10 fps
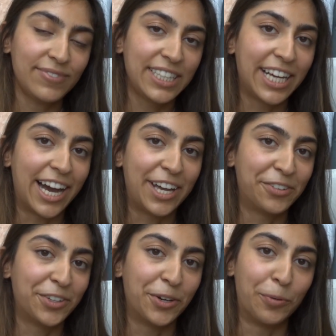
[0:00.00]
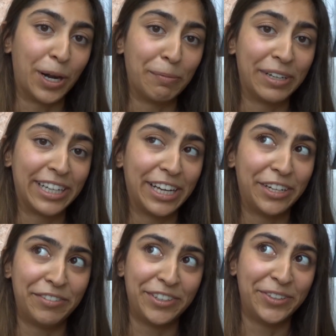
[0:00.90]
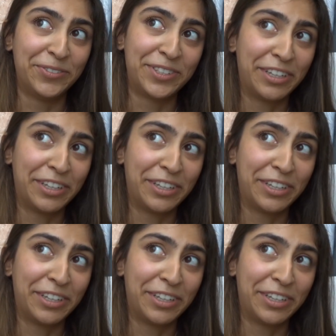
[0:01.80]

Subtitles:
yeah, I don't know where I'm gonna get interviews,